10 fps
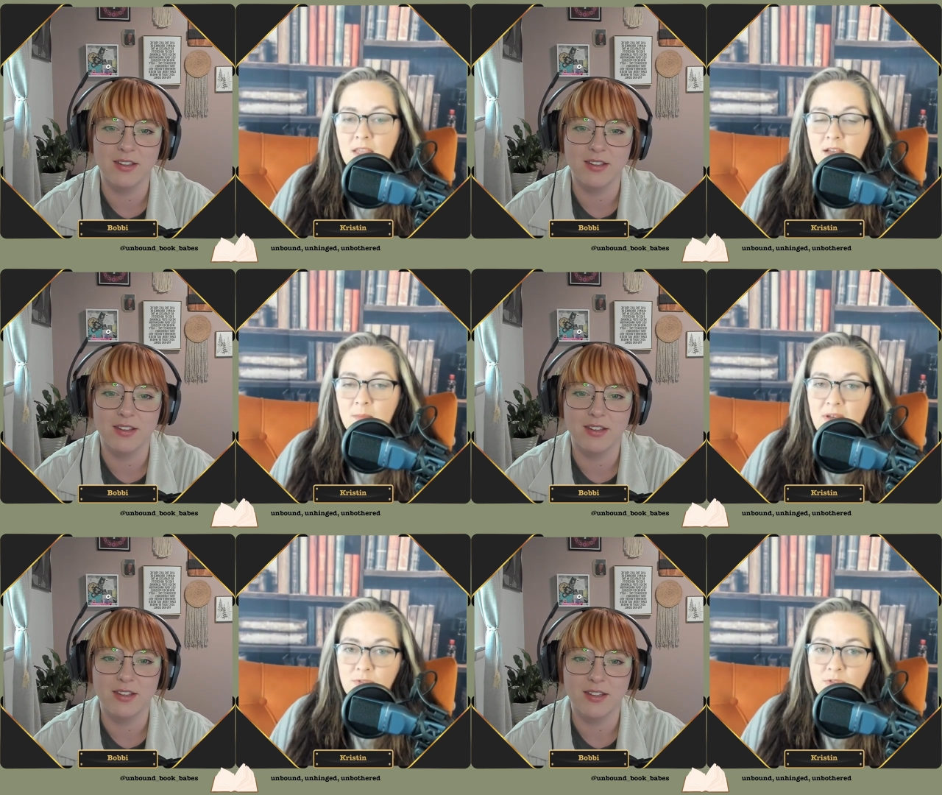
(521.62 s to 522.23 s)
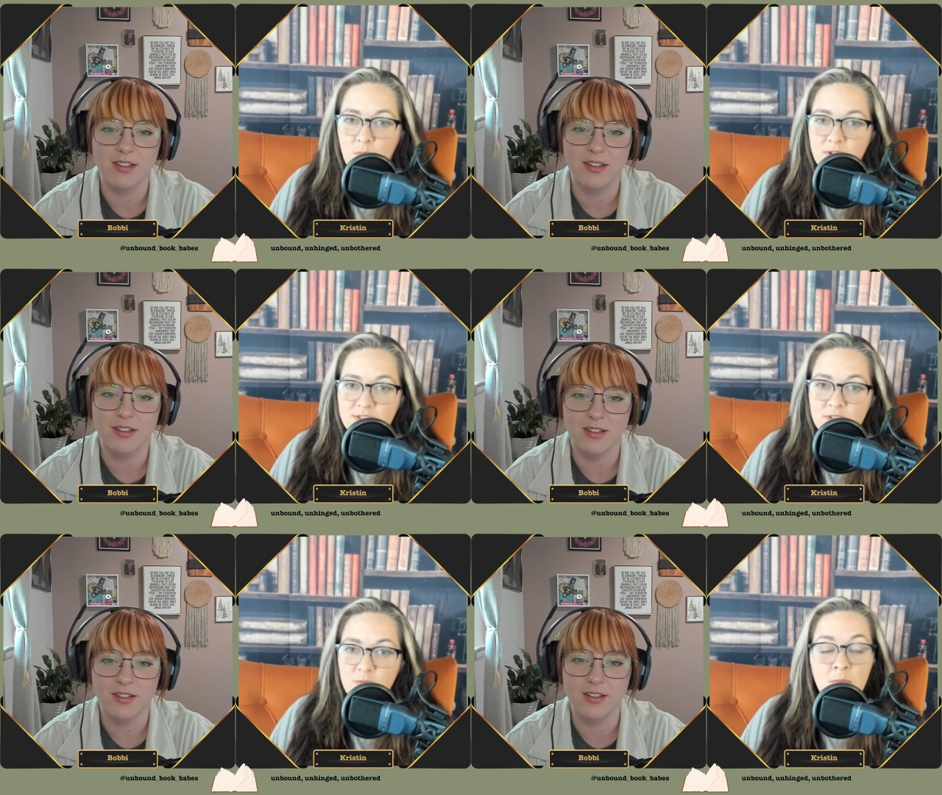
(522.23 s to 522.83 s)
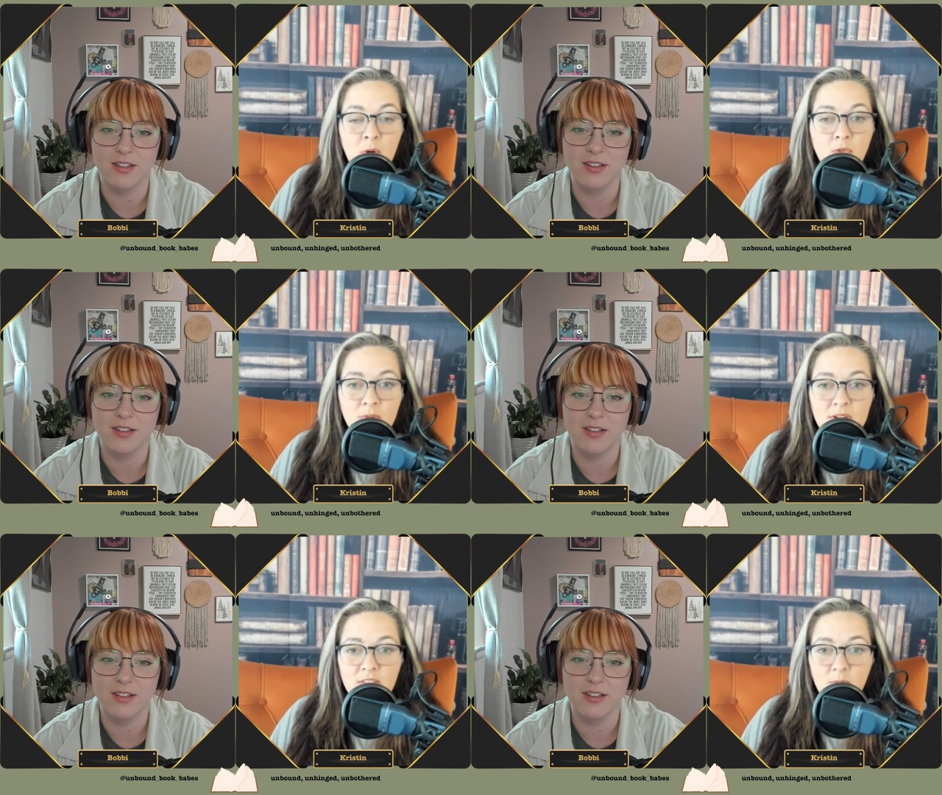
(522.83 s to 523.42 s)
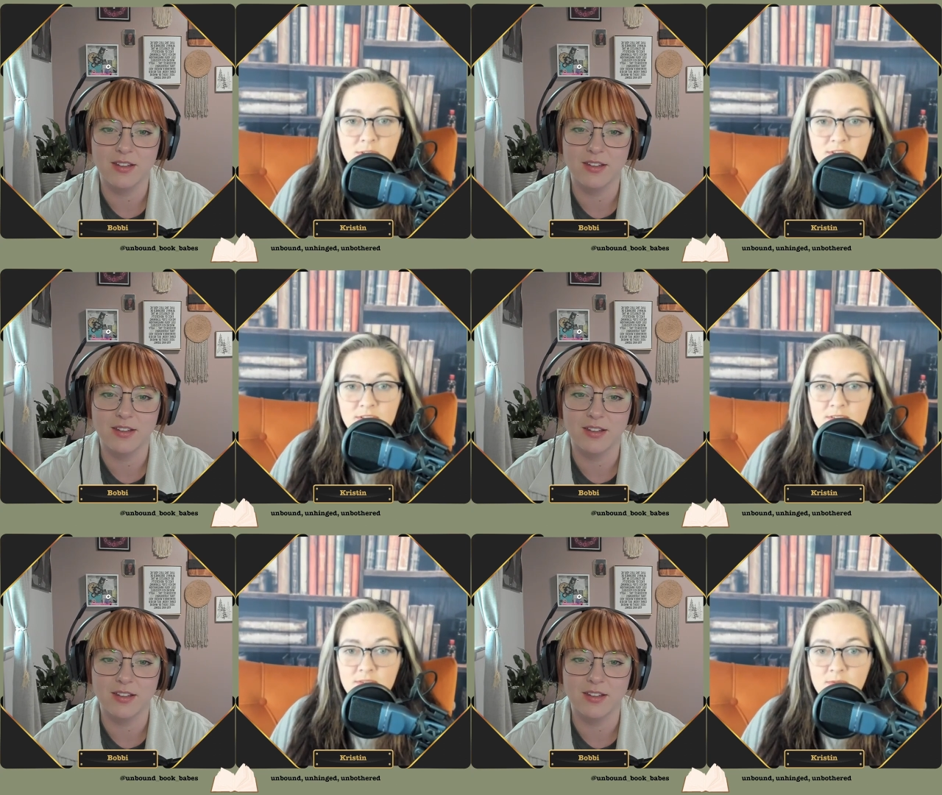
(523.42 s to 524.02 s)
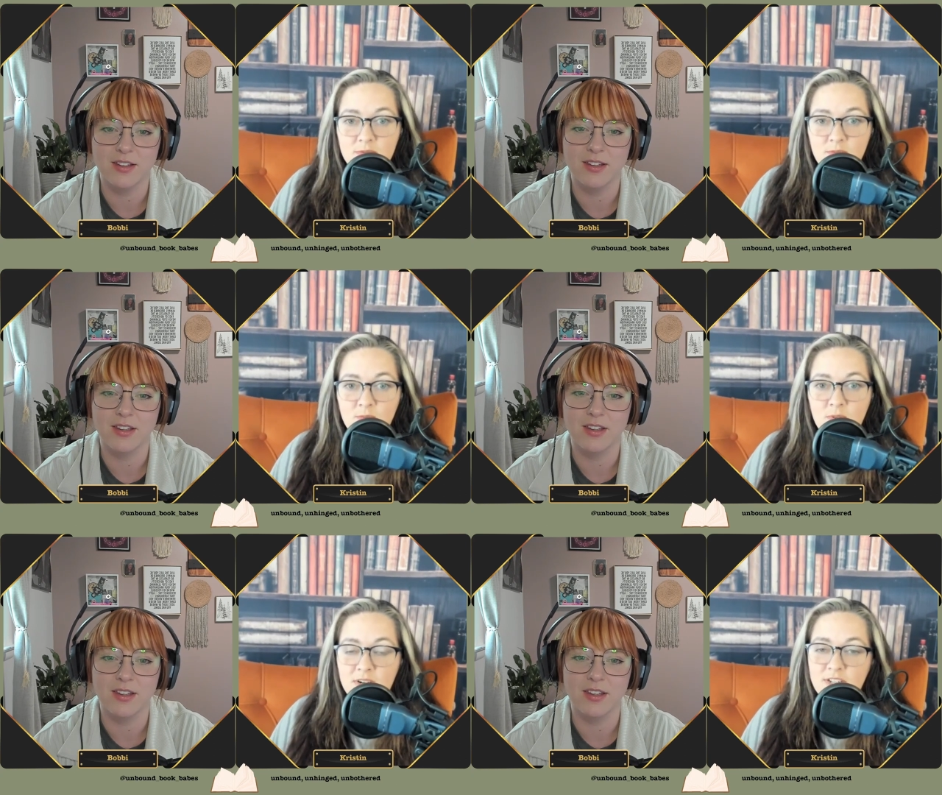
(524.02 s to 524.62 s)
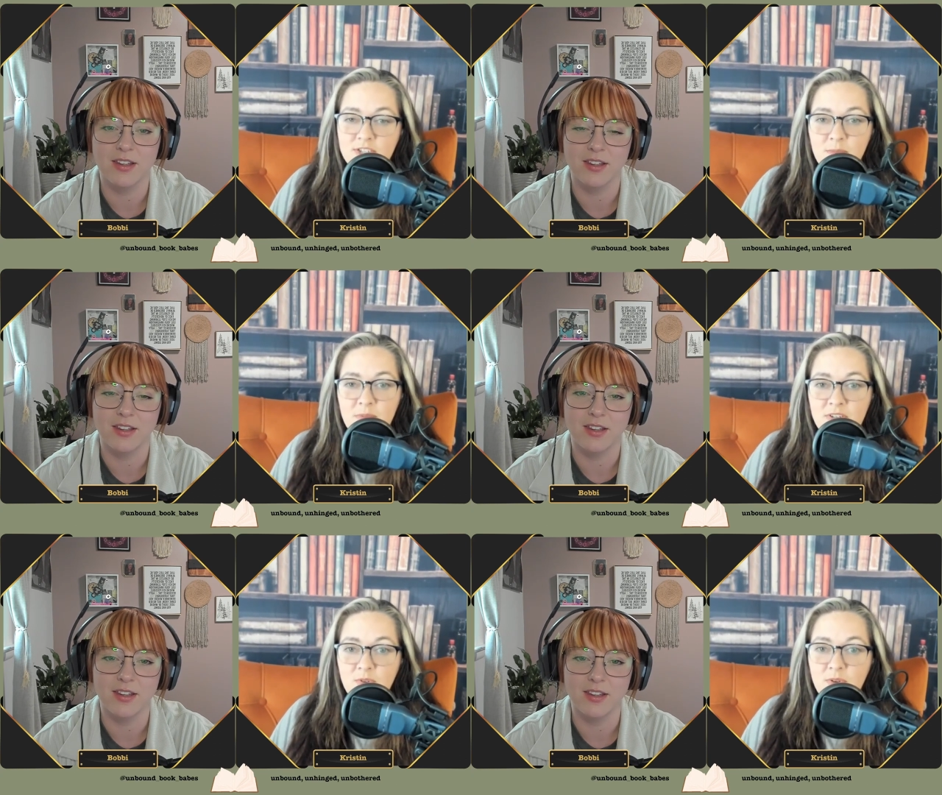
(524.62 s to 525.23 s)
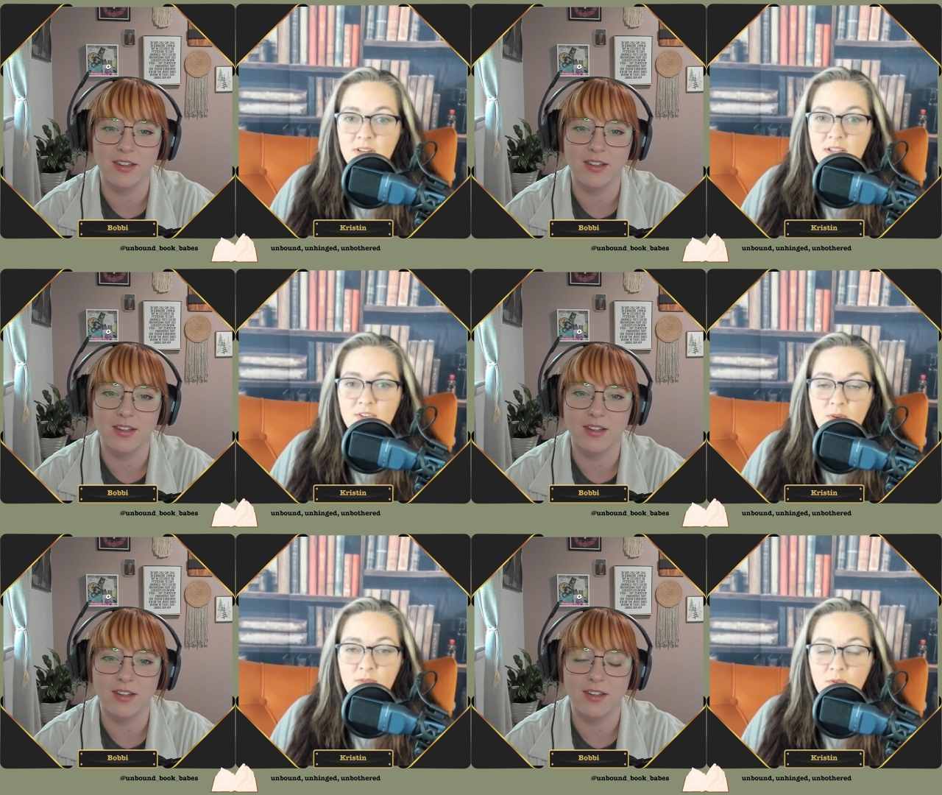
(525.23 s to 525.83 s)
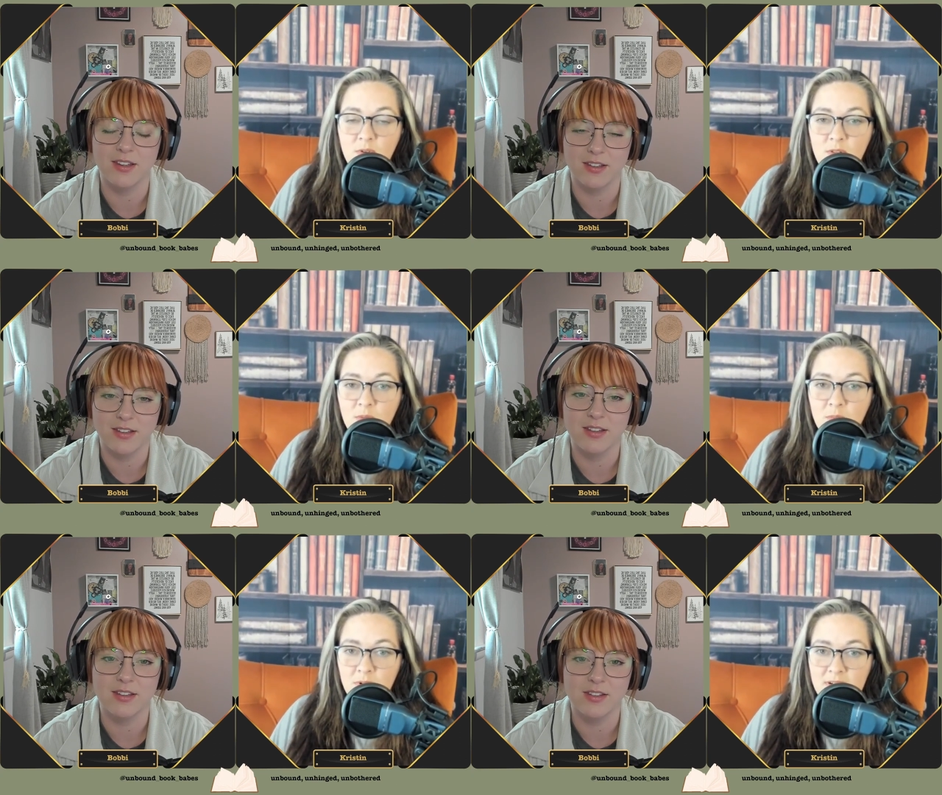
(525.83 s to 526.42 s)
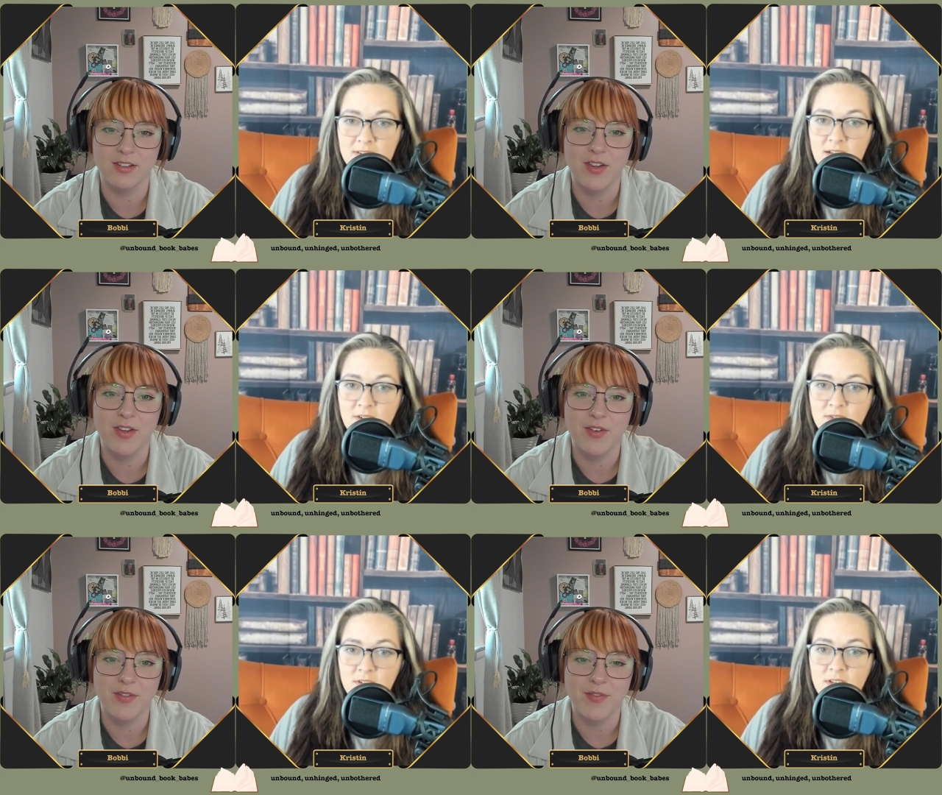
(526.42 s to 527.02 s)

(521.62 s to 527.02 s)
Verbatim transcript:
Speaker 1: about The Witcher. We're both reading The Witcher. We're going to jump into it and do a full breakdown.